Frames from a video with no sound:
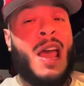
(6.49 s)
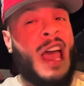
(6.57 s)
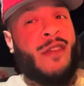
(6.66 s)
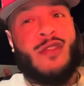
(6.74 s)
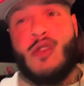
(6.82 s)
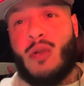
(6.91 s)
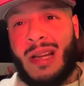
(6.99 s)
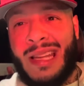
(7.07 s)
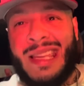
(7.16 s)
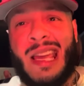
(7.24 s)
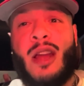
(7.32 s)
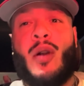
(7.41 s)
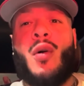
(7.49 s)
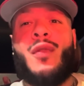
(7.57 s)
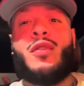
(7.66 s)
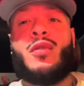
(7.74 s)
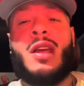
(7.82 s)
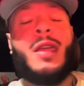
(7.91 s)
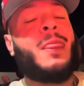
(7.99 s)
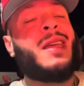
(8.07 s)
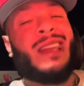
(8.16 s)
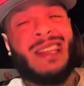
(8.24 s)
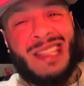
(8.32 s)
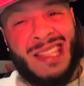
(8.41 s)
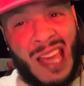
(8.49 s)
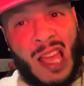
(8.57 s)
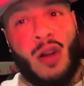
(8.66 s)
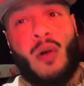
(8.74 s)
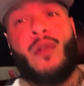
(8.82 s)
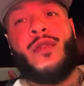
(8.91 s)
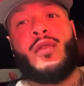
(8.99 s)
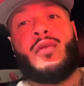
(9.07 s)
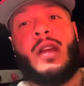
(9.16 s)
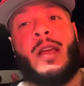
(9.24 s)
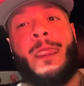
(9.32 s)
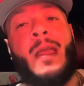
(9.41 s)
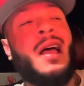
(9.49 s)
If you could get over it, get over it.